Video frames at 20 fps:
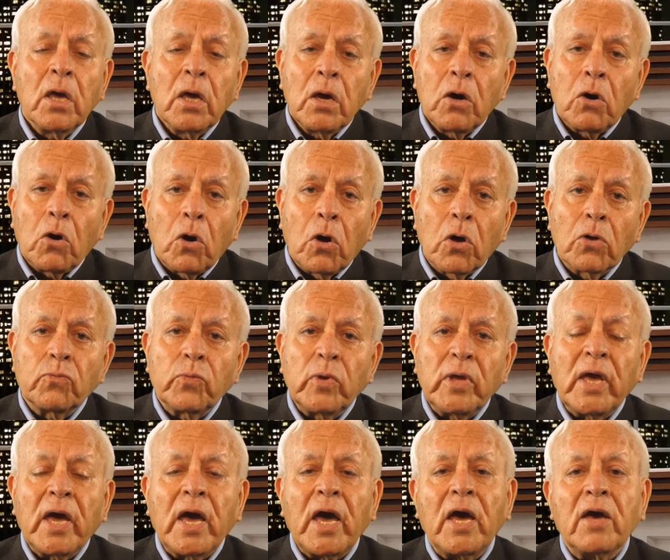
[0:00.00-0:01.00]
or
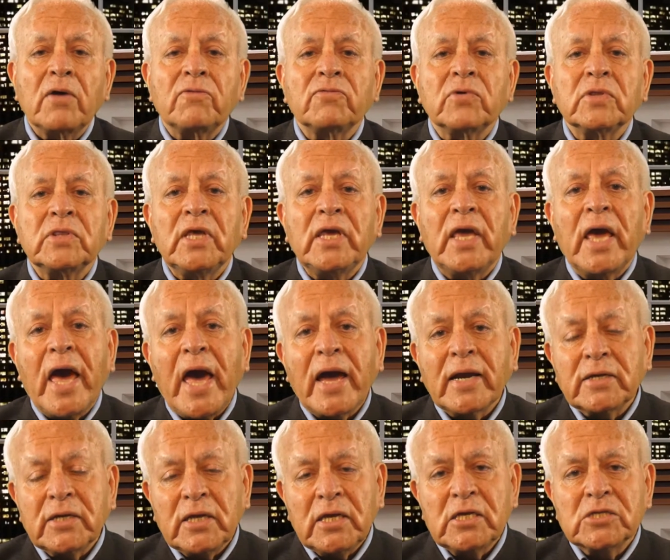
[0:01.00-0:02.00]
we have the
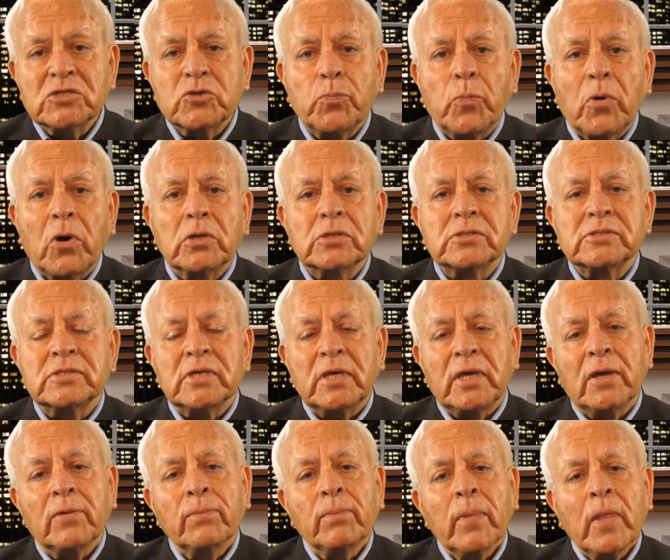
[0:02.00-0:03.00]
Act East
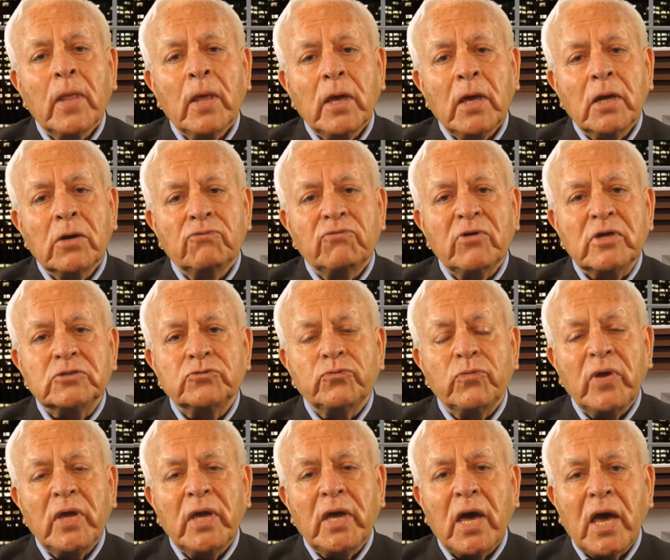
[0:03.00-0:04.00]
policy, in which
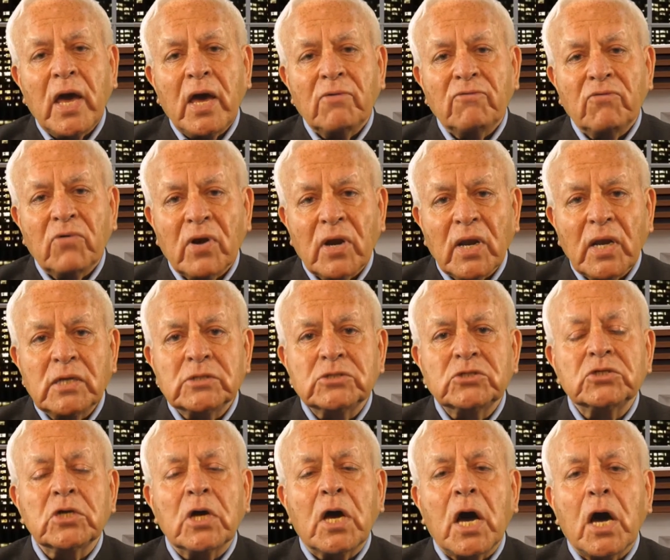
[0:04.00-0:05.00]
we have
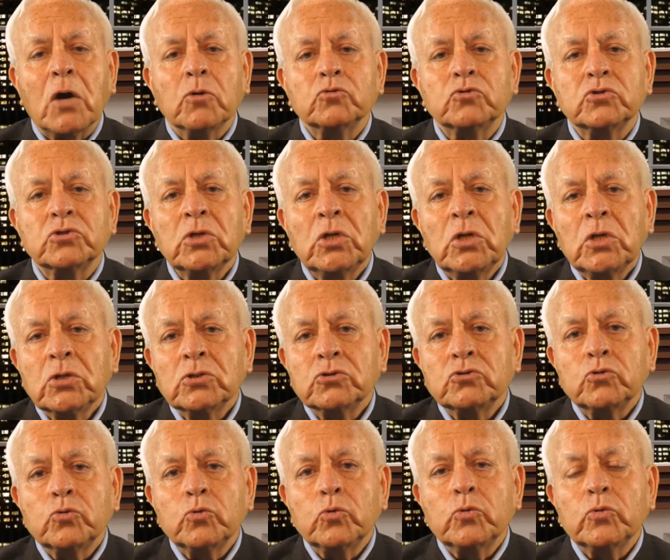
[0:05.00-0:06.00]
reached out
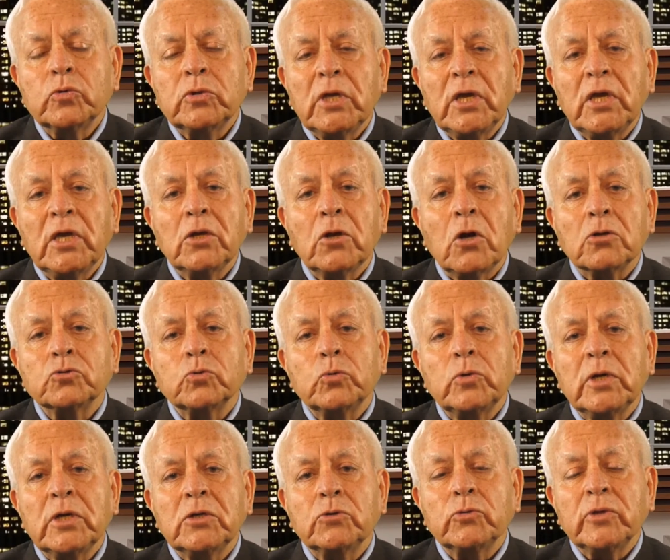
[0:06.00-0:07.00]
to the not
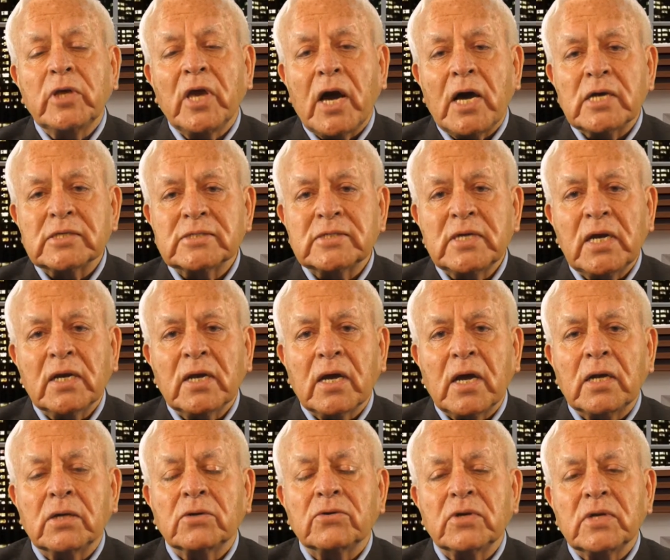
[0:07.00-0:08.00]
only to the ASEAN
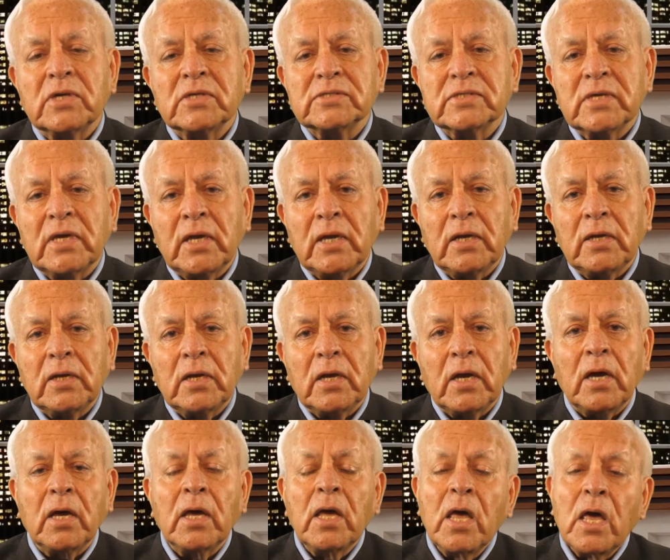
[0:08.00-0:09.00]
countries
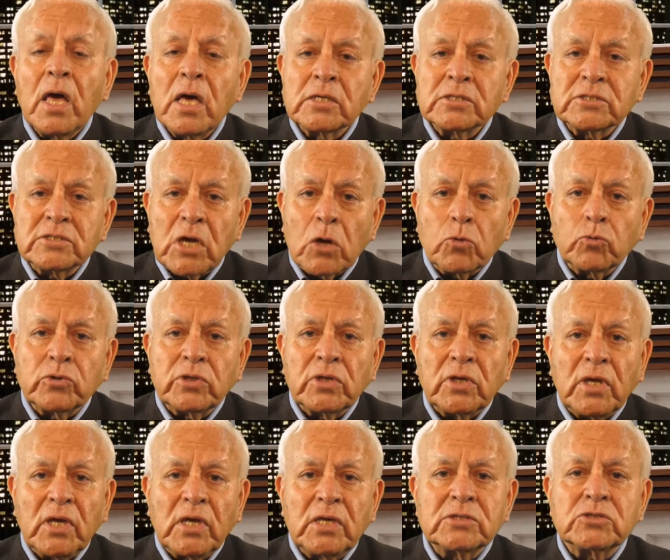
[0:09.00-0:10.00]
in
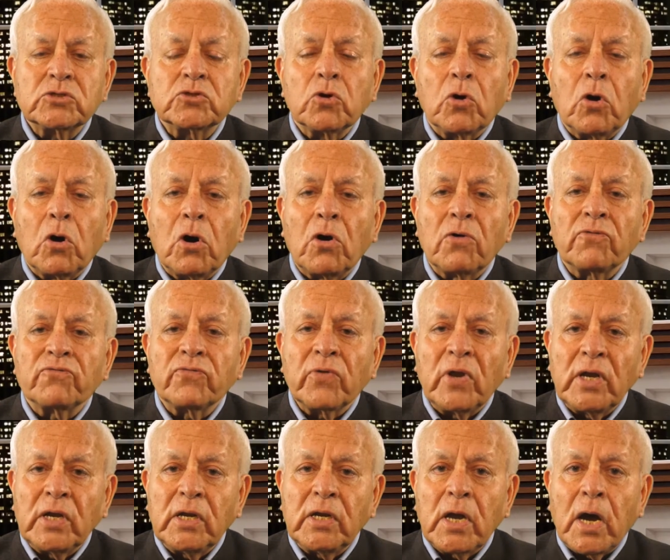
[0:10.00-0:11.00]
southeast of
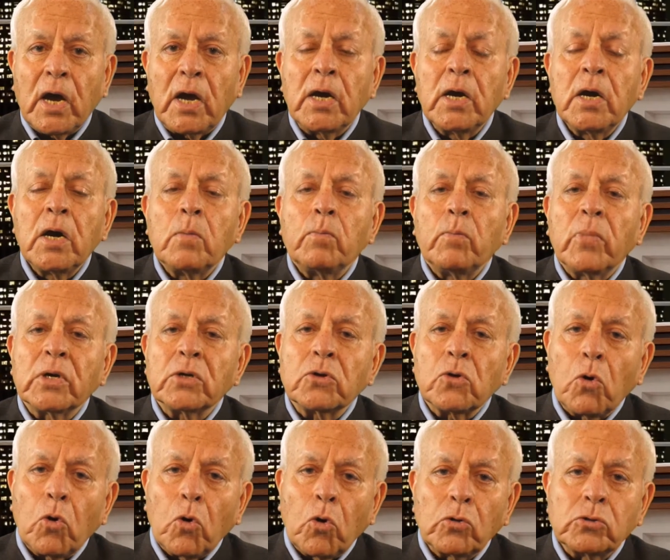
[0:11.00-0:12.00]
India,
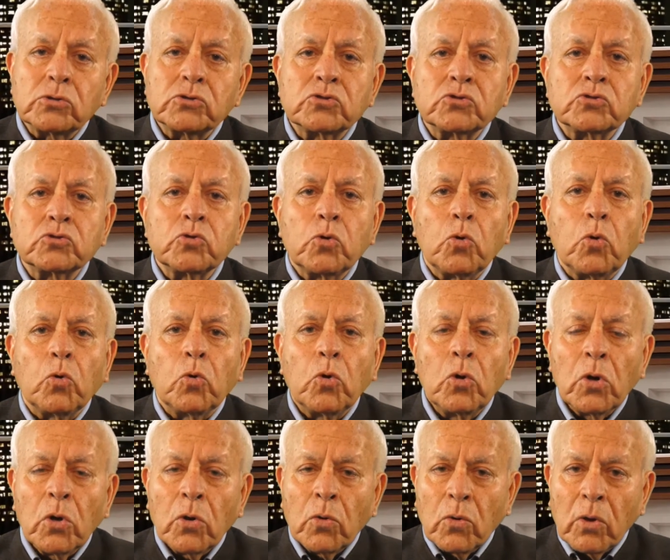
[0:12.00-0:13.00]
but
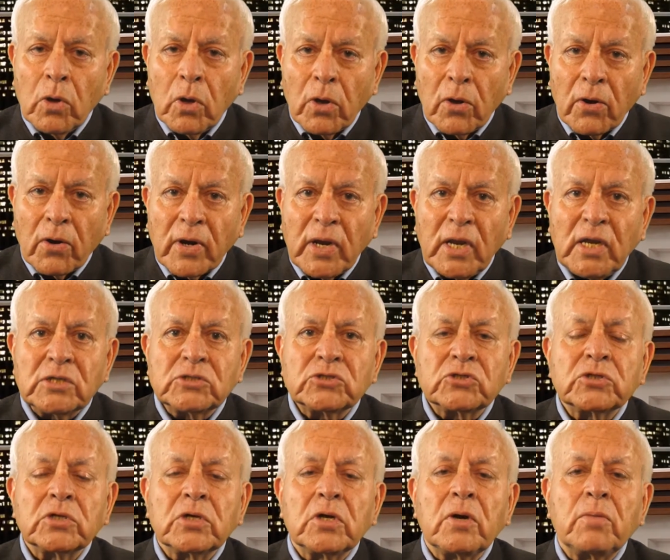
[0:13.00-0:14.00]
also
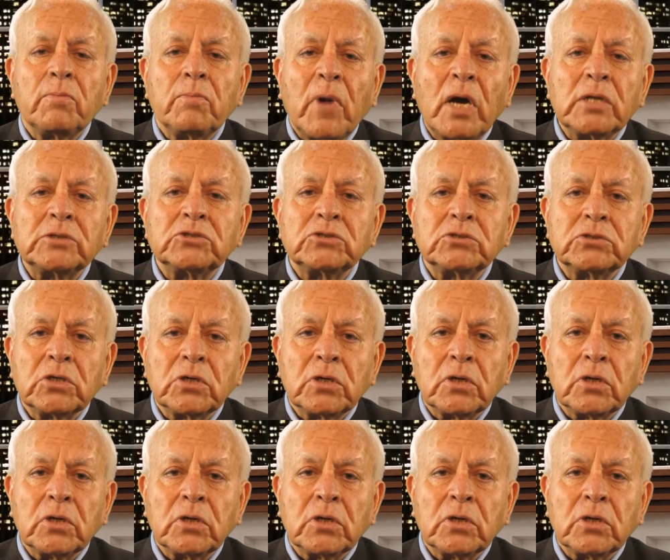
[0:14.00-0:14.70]
reached much